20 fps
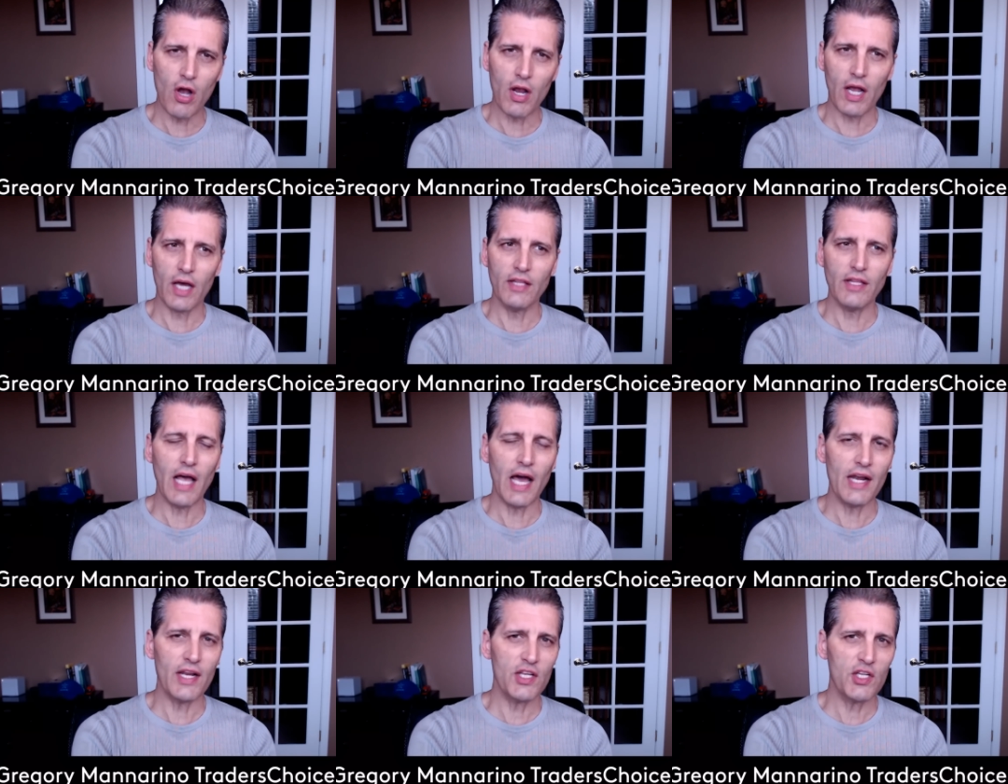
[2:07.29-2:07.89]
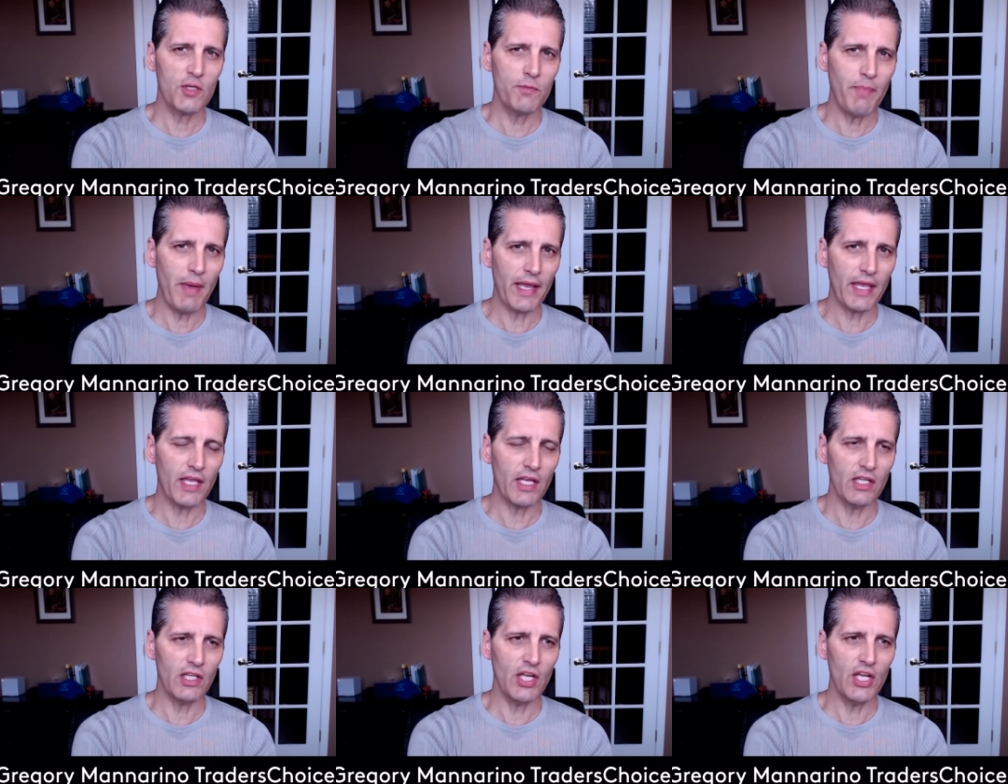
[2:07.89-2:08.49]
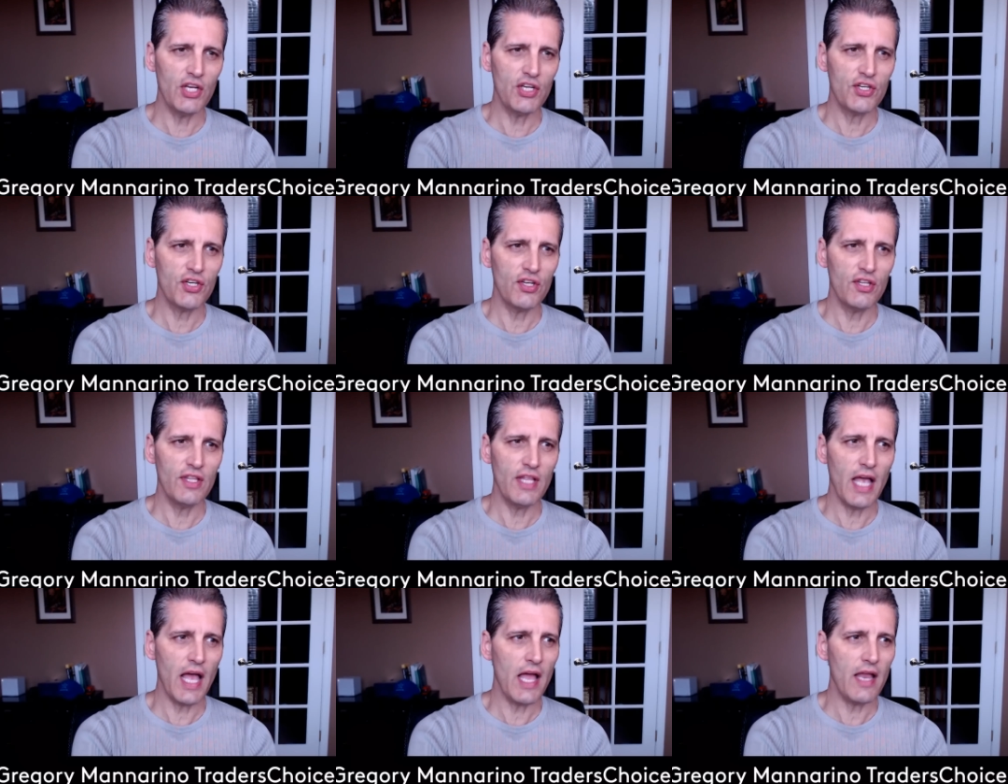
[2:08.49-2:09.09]
a lot of speculation
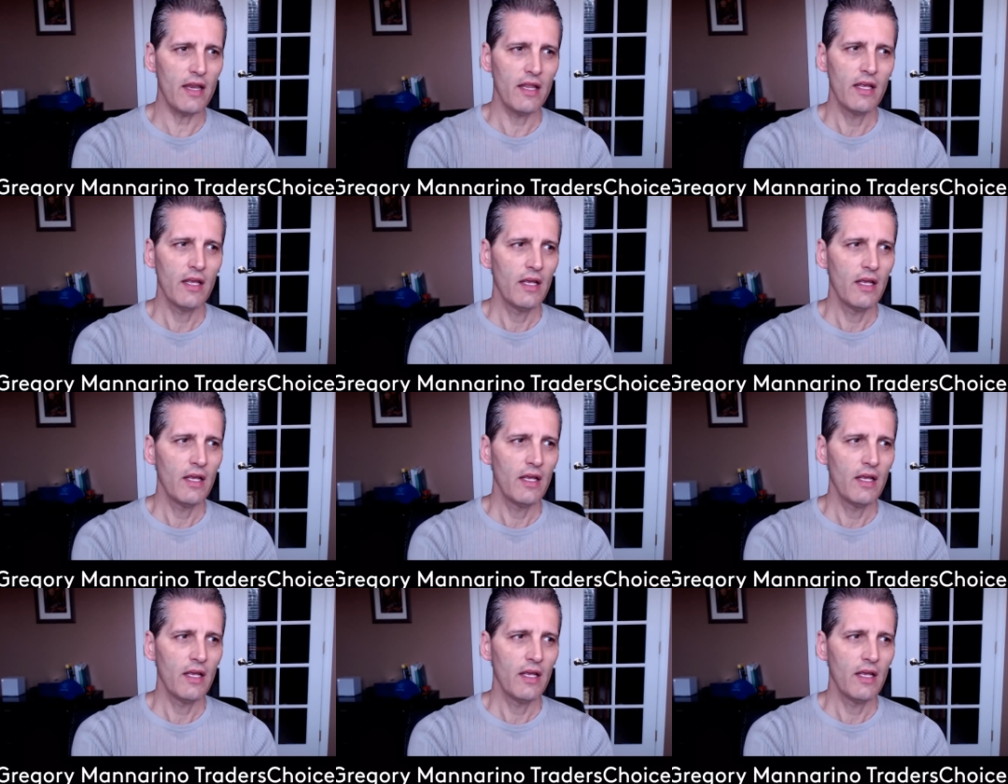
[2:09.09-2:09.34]
that